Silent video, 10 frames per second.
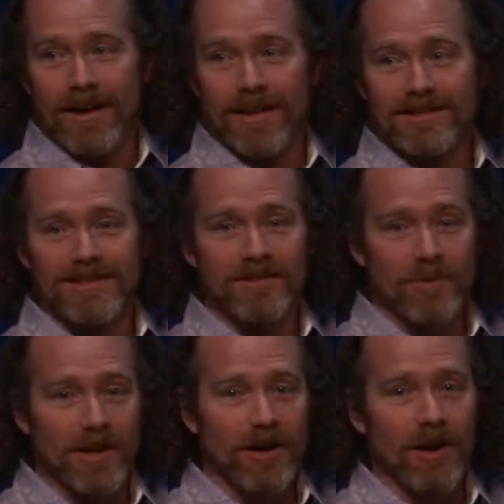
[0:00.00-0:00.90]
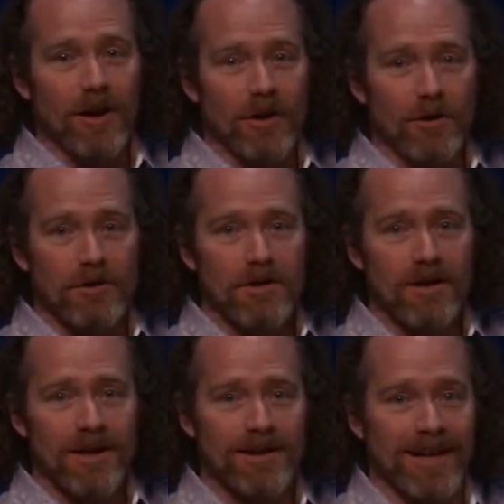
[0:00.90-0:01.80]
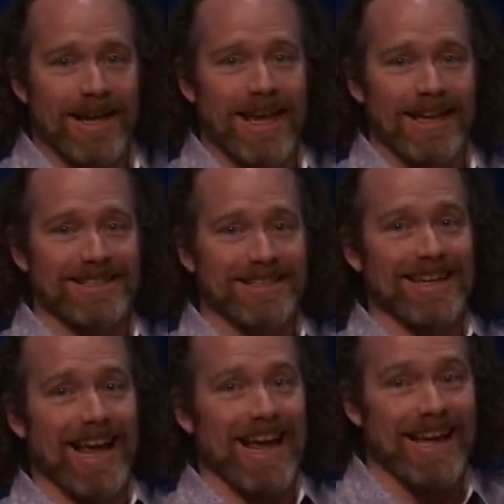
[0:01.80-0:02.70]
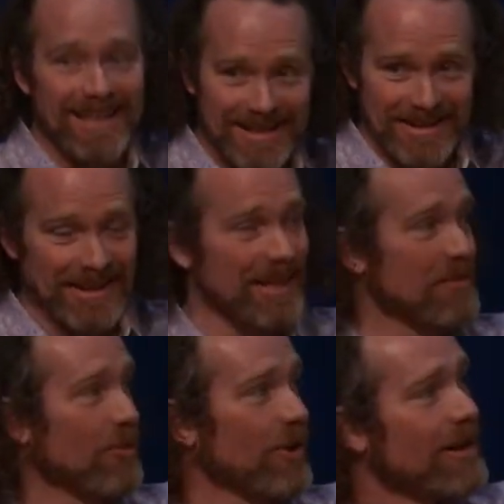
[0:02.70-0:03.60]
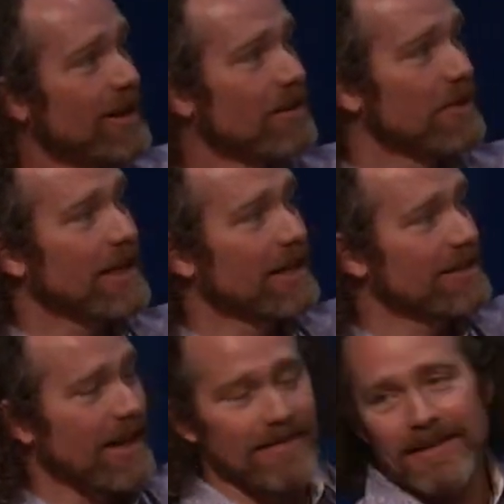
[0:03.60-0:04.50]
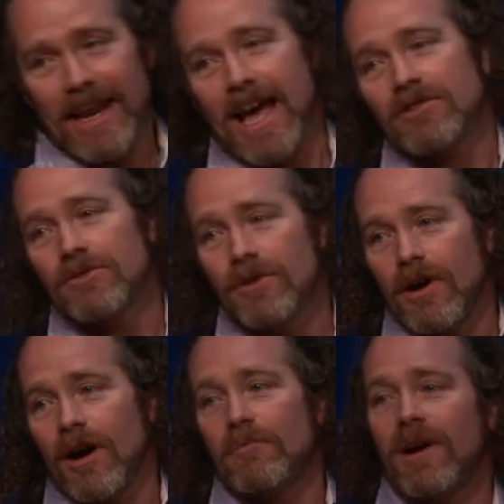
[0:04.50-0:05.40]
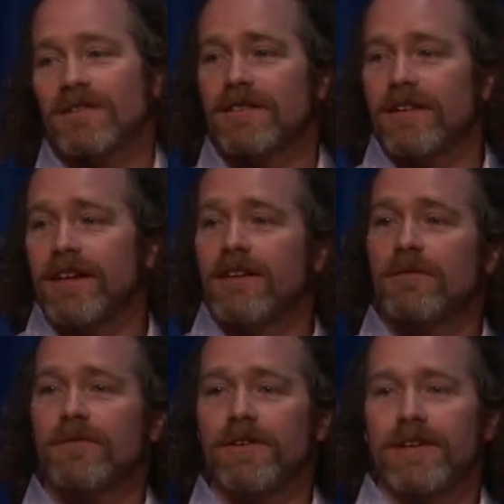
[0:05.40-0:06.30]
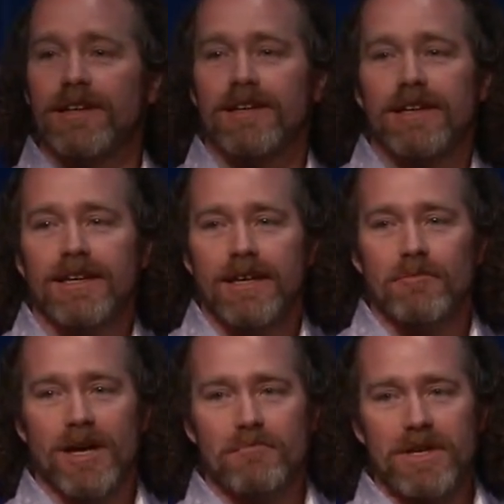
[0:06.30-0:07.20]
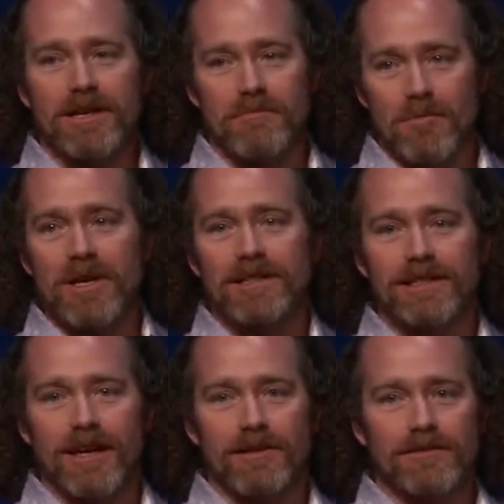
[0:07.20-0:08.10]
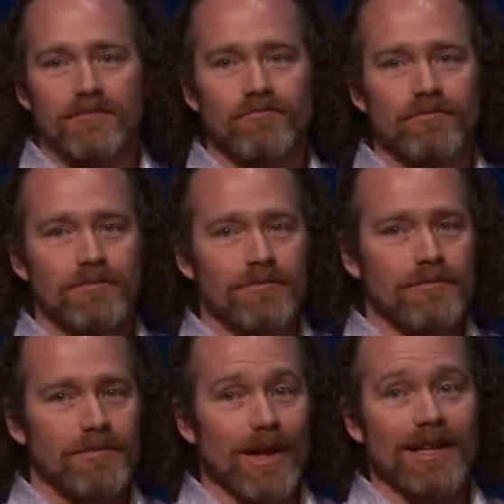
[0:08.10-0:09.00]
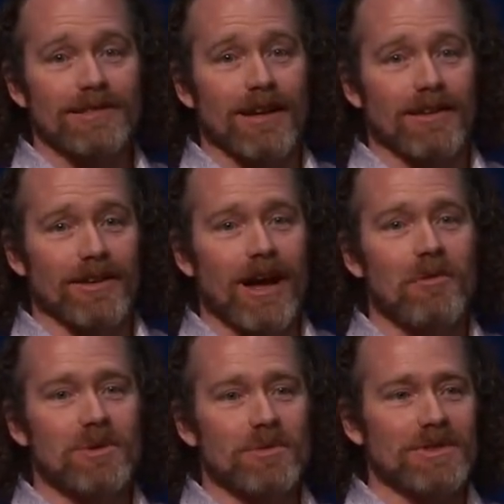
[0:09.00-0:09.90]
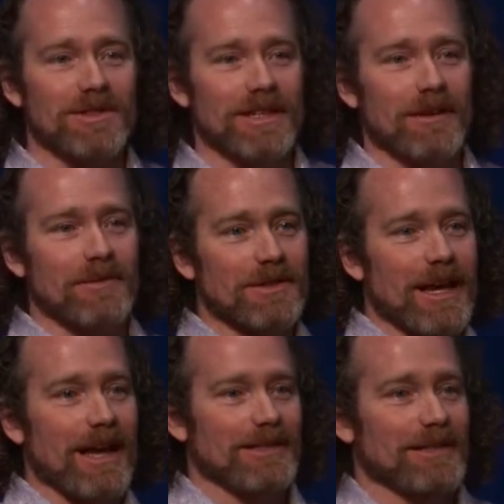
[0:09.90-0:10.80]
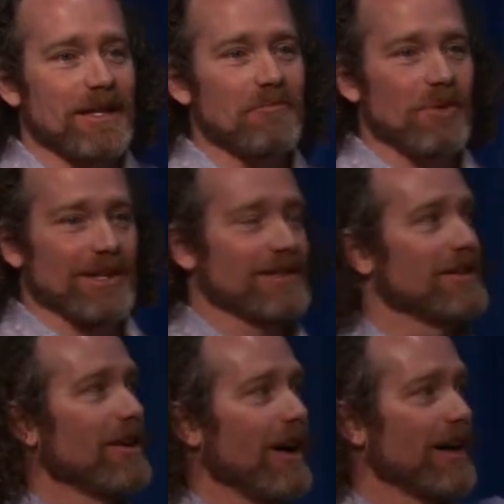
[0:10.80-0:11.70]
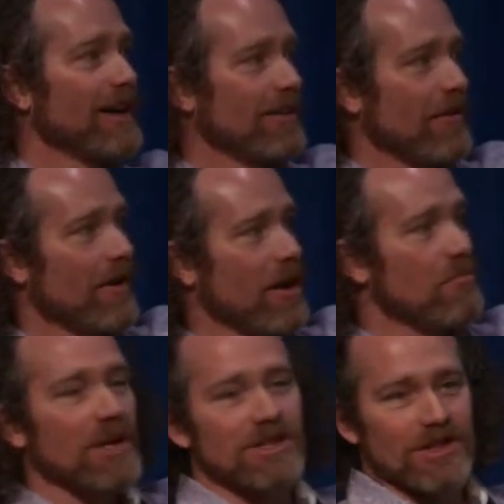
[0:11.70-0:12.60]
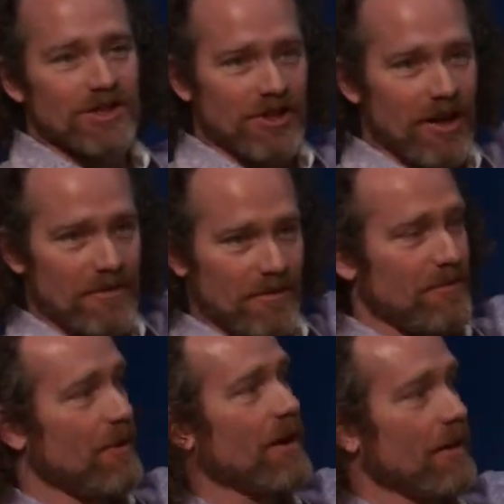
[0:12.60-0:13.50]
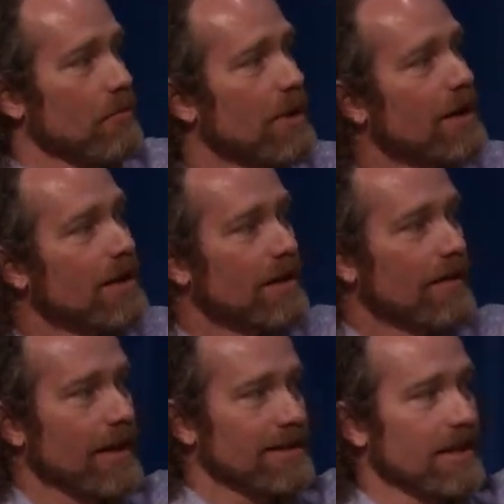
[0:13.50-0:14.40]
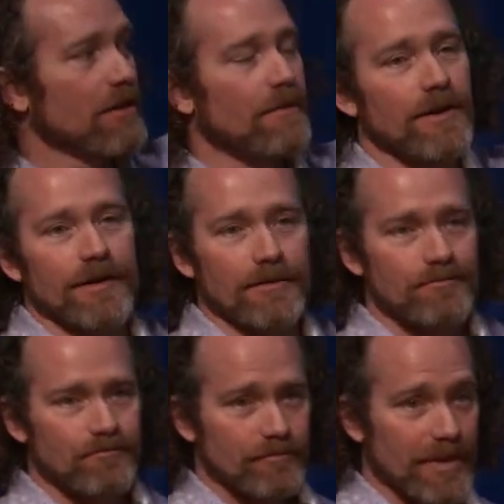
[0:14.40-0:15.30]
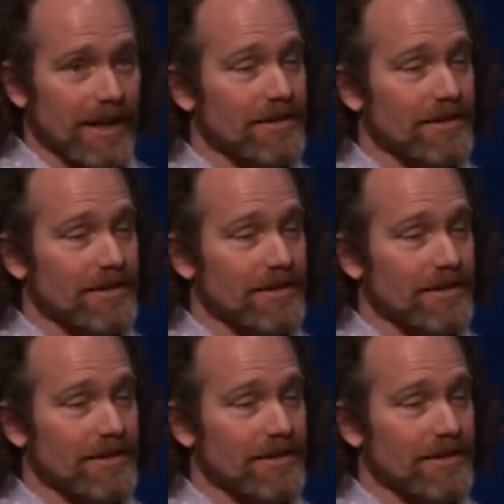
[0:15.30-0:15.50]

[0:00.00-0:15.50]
analysis and went, uh-oh, I can't see anything anymore because I have natural compounds that are interfering in my peak detection. Now, that's not good. How am I supposed to say if there's gasoline present or not if I've got a bunch of stuff in front of them that's interfering? And